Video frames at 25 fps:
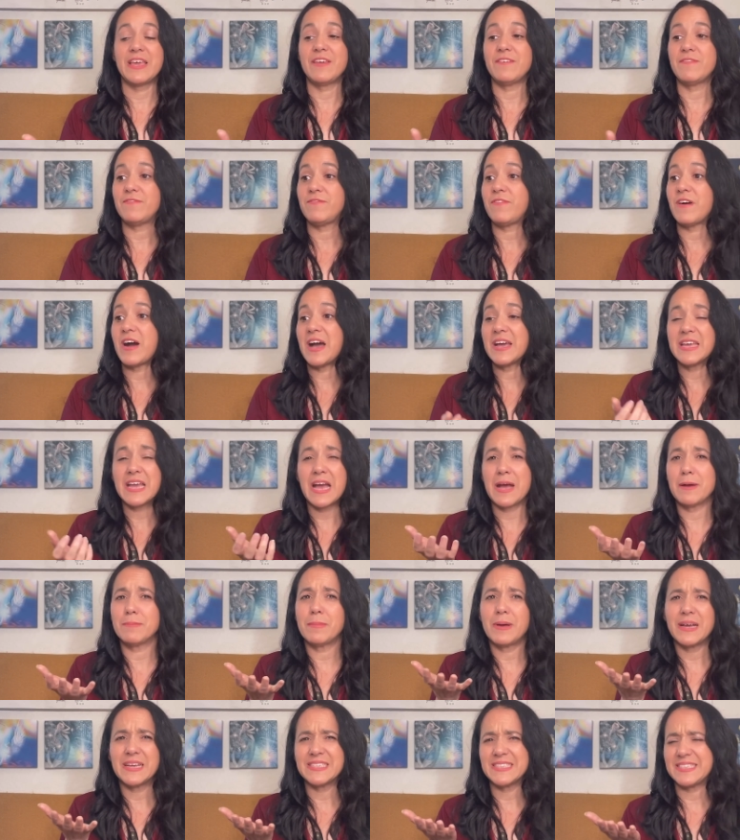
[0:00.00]
If I
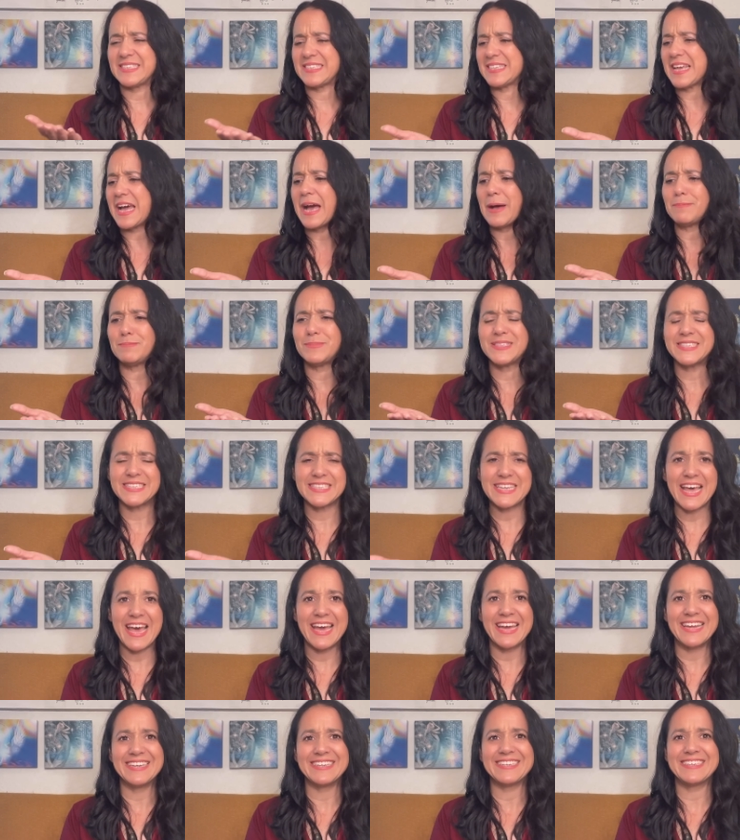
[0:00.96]
am
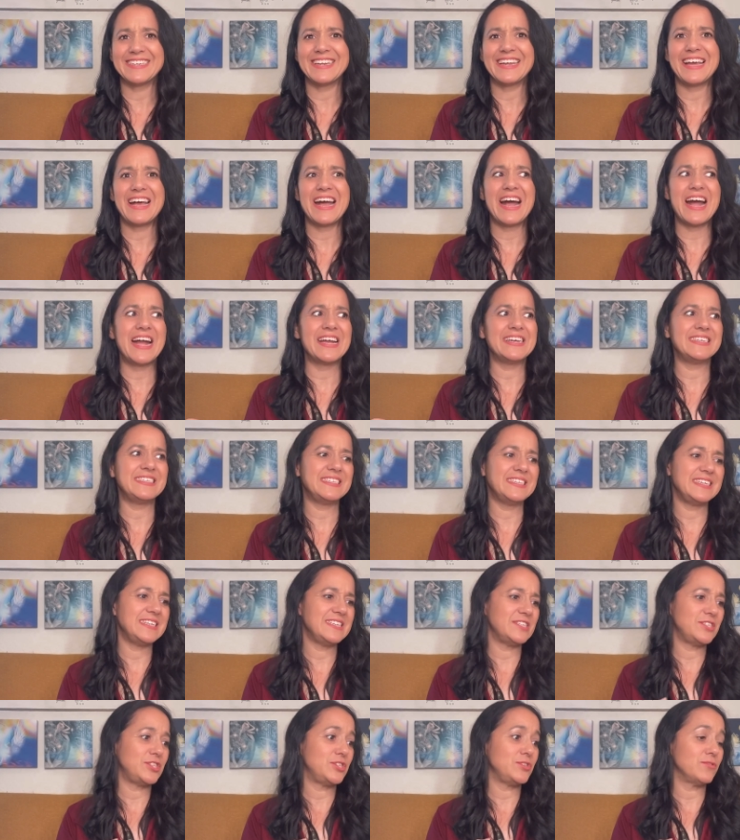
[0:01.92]
upset, I
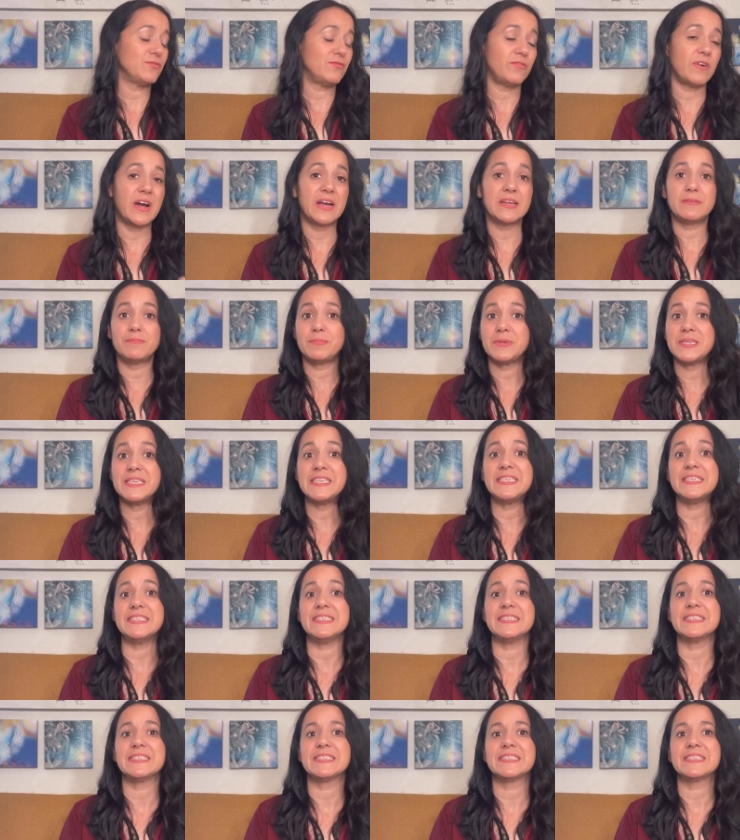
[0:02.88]
need to find
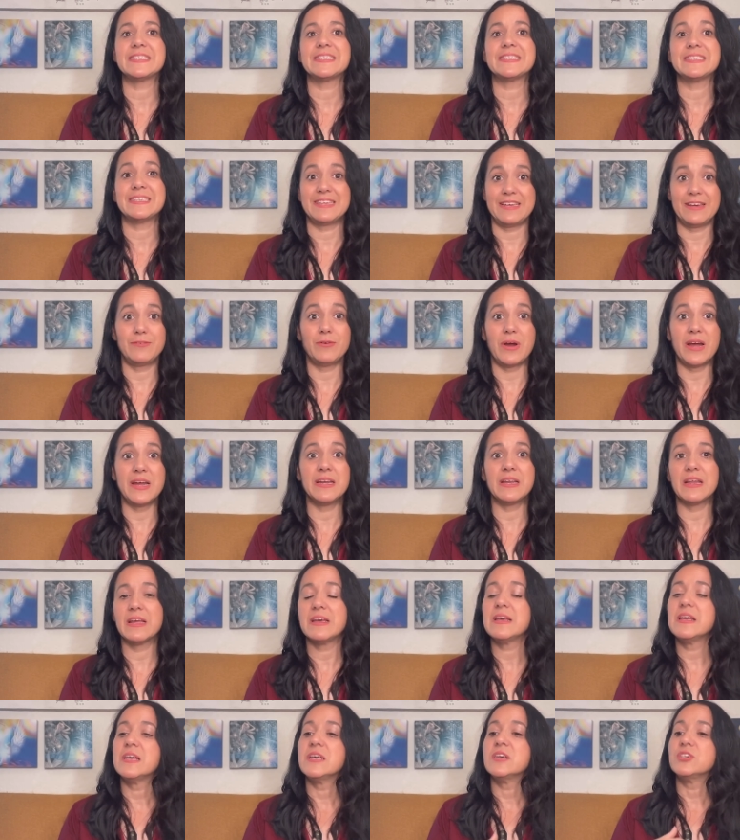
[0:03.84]
peace,
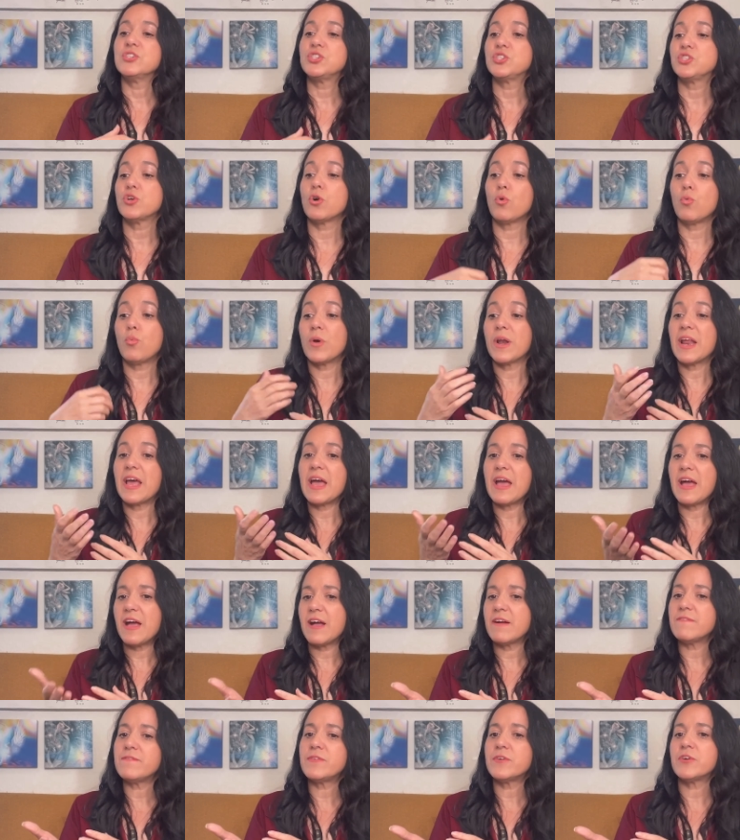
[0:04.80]
right? So,
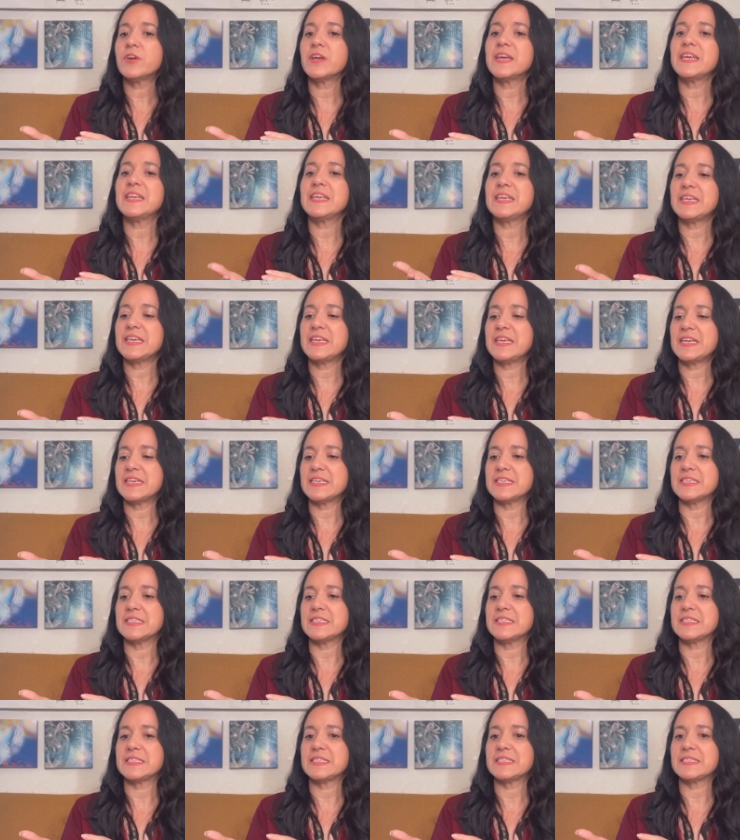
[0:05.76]
whatever it
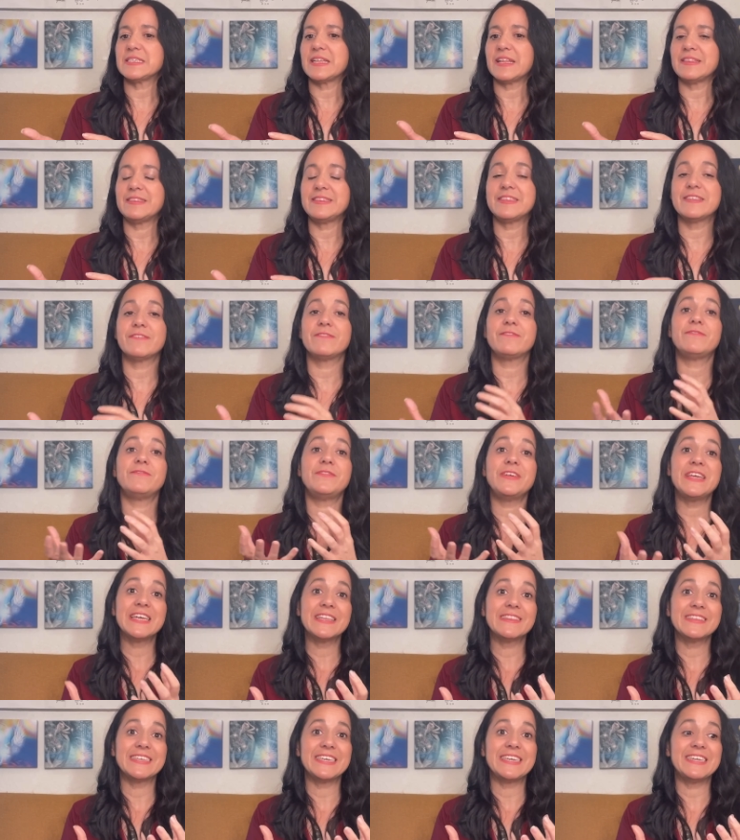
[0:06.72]
is, the
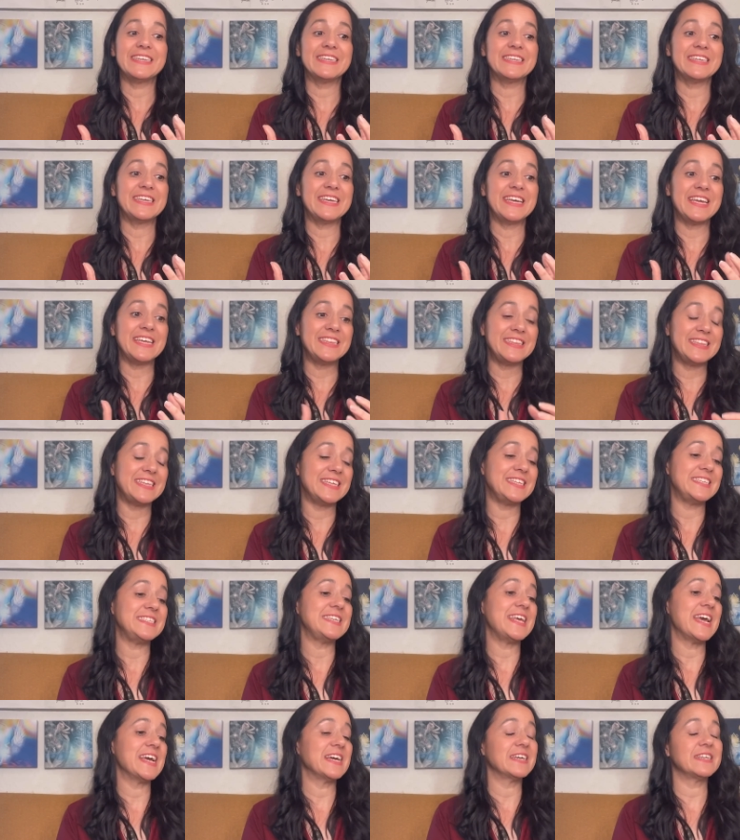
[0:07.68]
feeling in the
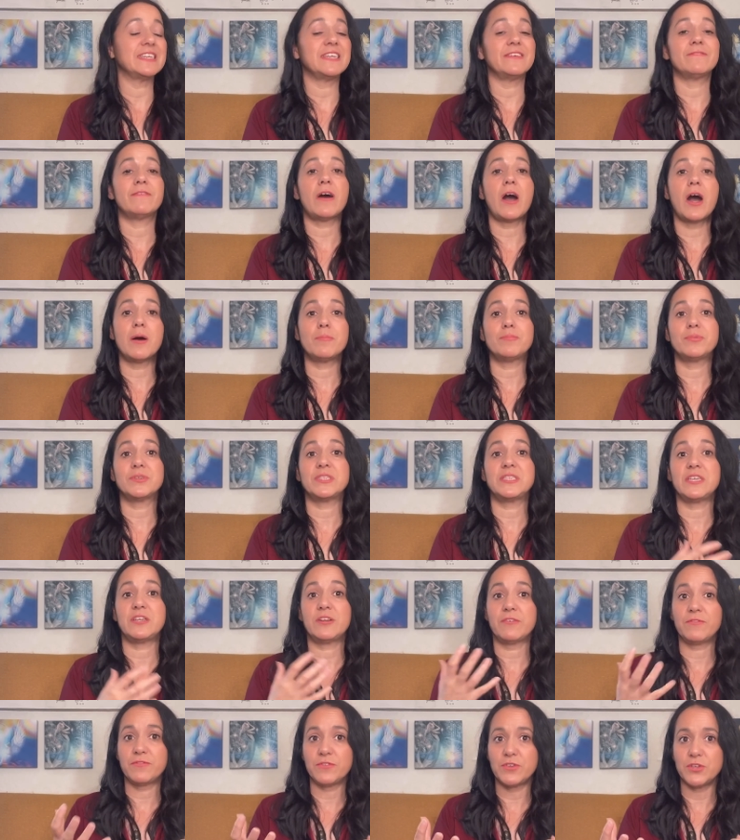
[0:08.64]
negative
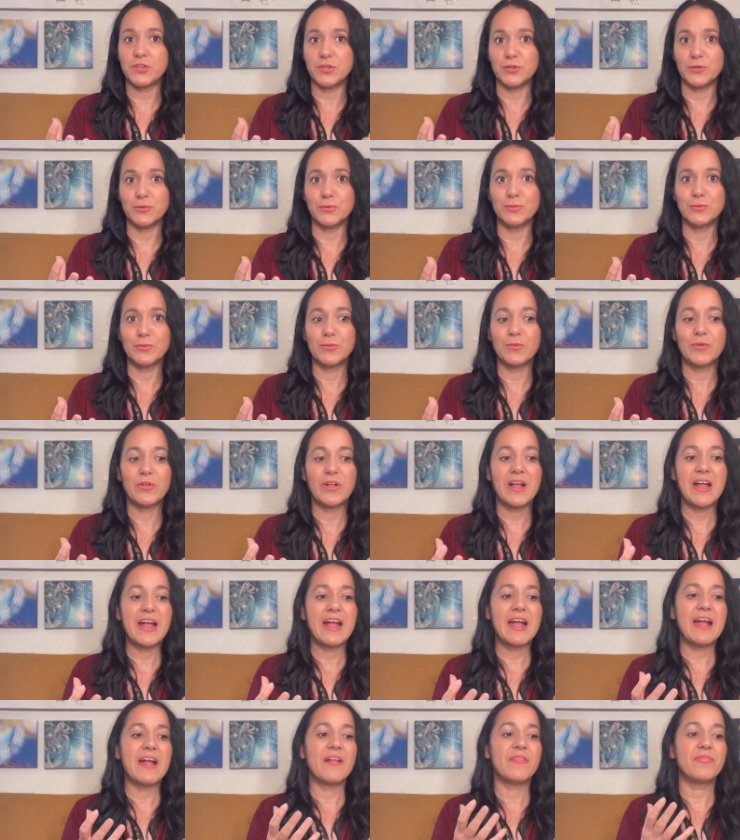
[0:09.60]
opposite of you
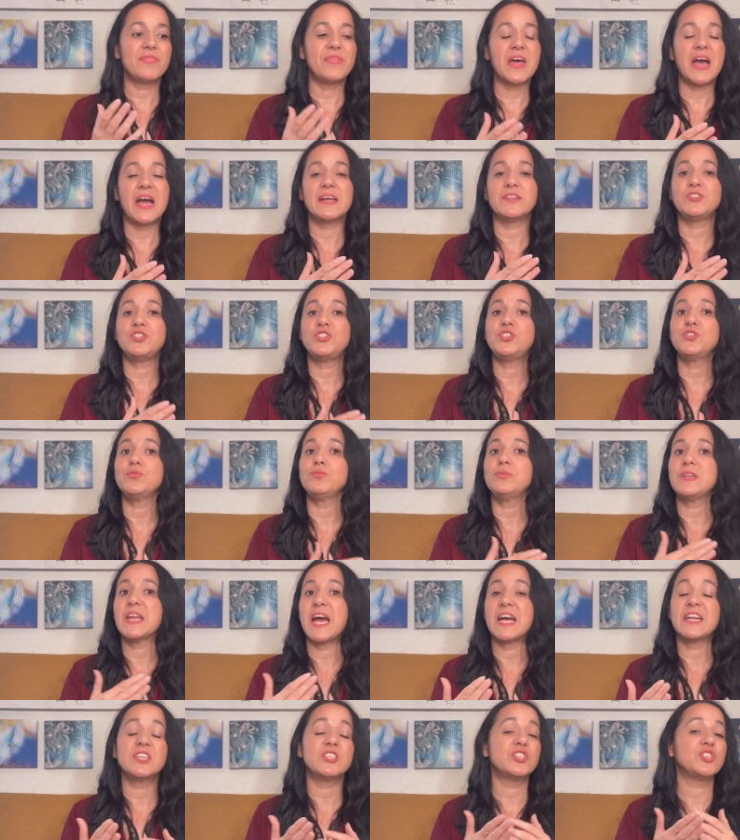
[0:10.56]
that do
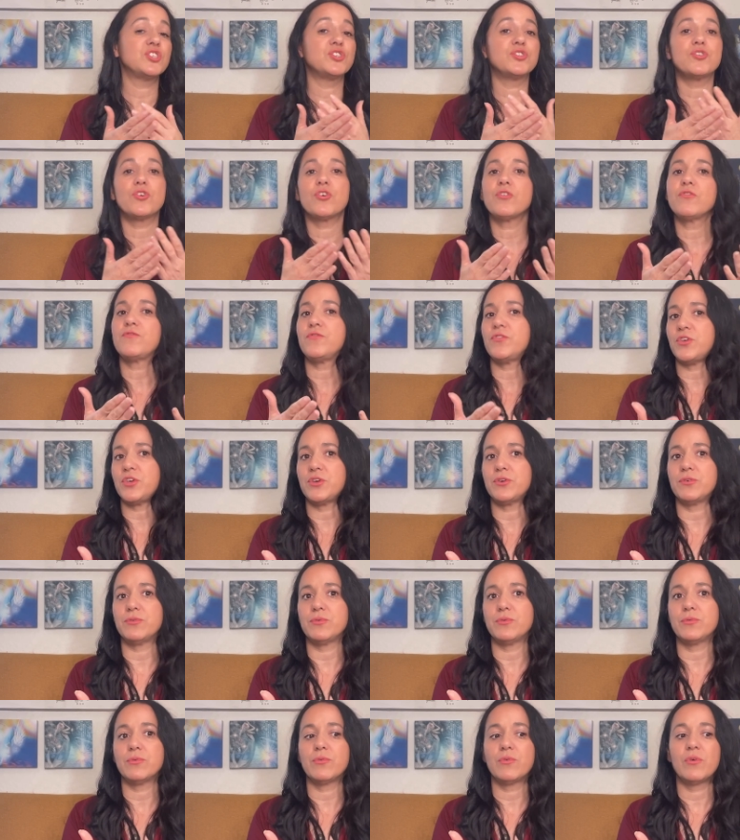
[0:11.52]
not serve
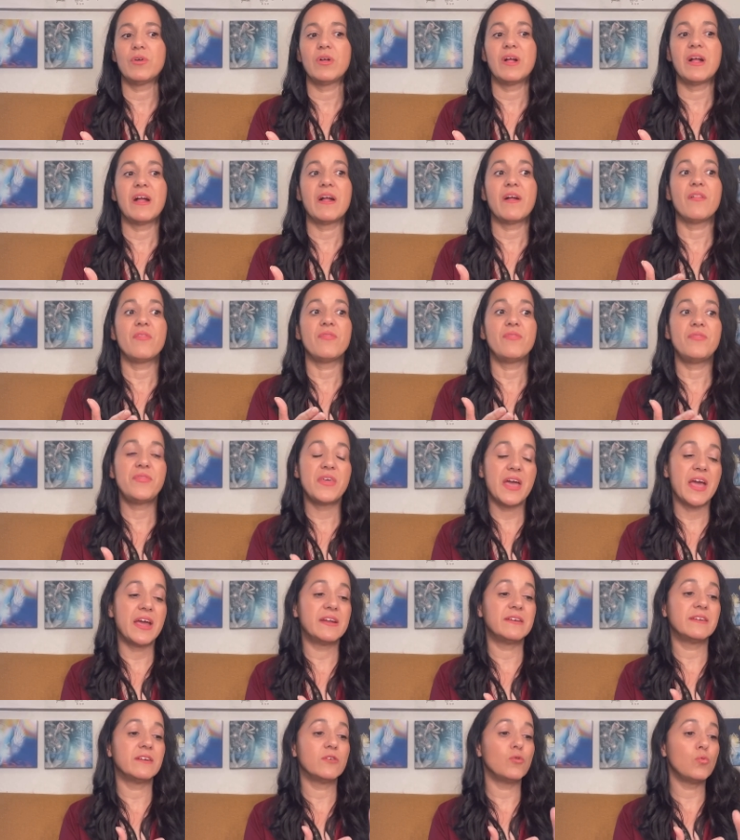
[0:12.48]
you
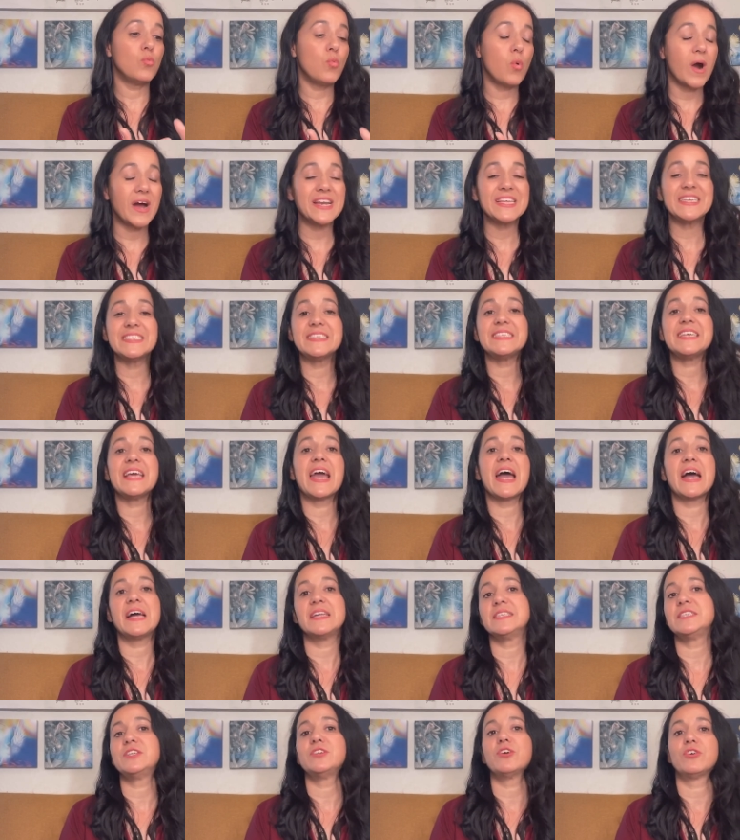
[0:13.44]
then what is the
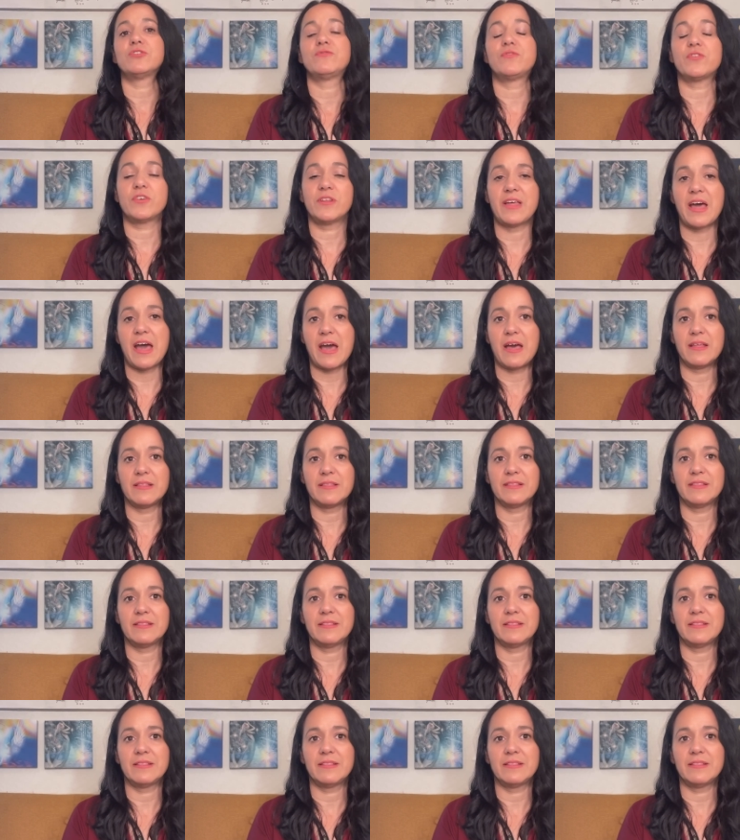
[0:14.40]
antidote for that?